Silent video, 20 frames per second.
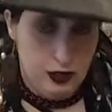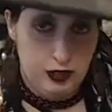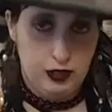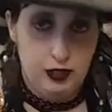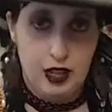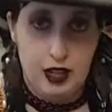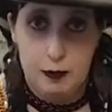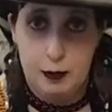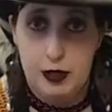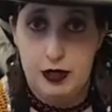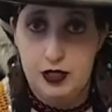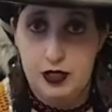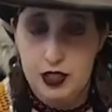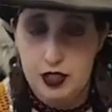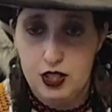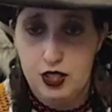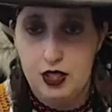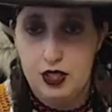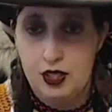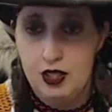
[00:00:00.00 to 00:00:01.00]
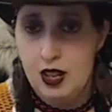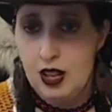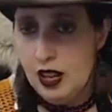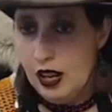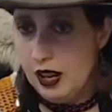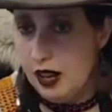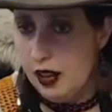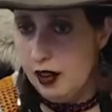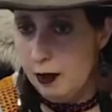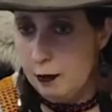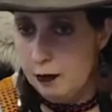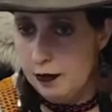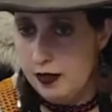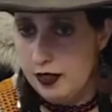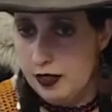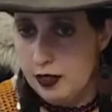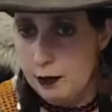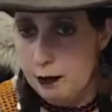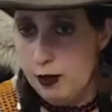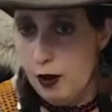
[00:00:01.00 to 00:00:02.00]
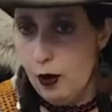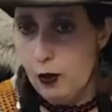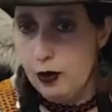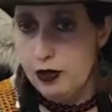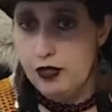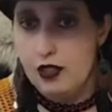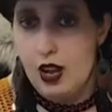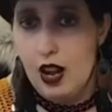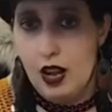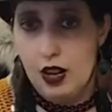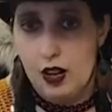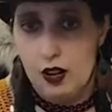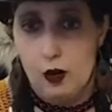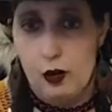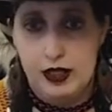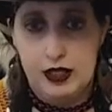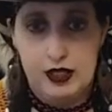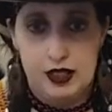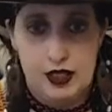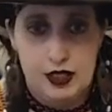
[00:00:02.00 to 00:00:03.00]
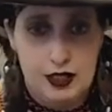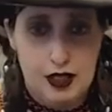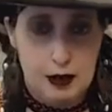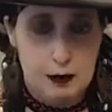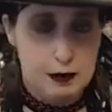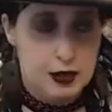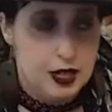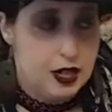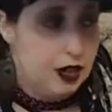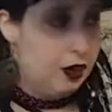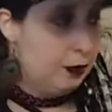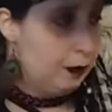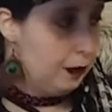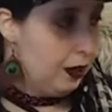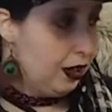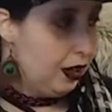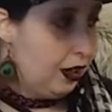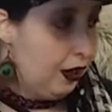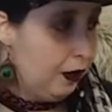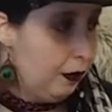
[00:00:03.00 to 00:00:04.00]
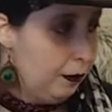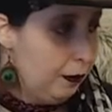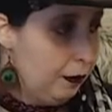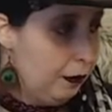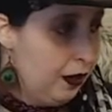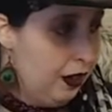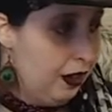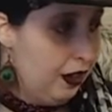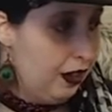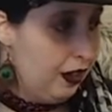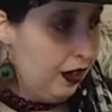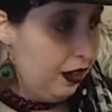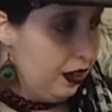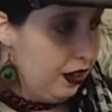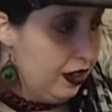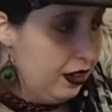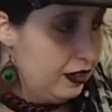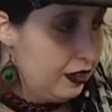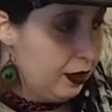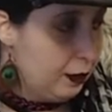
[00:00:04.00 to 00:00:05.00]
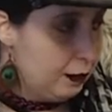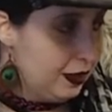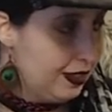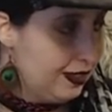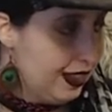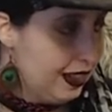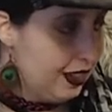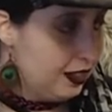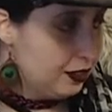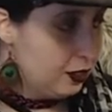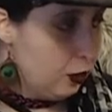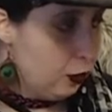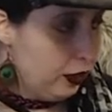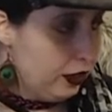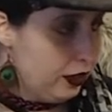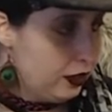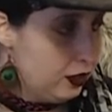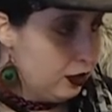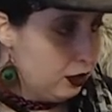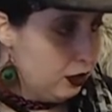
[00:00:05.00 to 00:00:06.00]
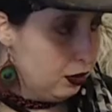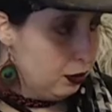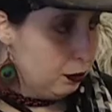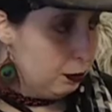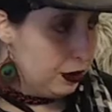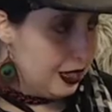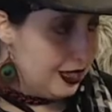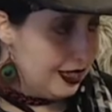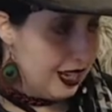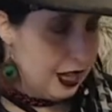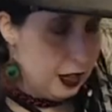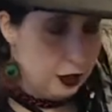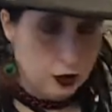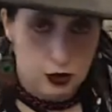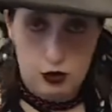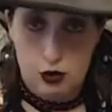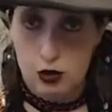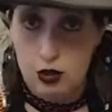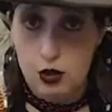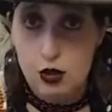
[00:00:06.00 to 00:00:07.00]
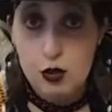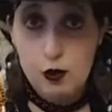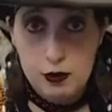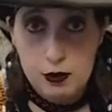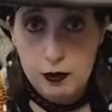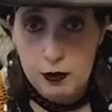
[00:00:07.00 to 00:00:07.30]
safe position, that the bow is not going to then become something that is going to be dangerous to you.